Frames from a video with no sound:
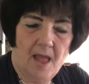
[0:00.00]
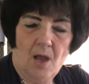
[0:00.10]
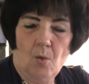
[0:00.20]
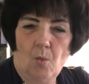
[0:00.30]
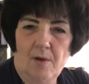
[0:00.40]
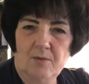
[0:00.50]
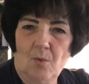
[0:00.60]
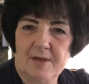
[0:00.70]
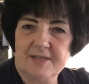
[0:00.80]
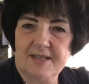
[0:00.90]
One
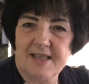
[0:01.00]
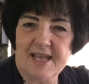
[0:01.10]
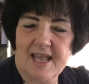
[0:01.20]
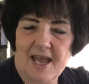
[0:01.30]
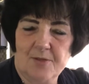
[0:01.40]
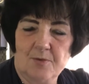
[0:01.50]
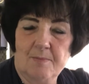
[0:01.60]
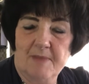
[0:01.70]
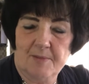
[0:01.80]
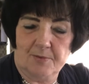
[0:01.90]
was that they gathered
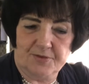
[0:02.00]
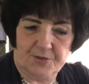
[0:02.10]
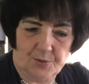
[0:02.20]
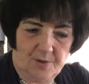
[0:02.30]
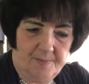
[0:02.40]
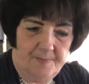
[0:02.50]
maple syrup.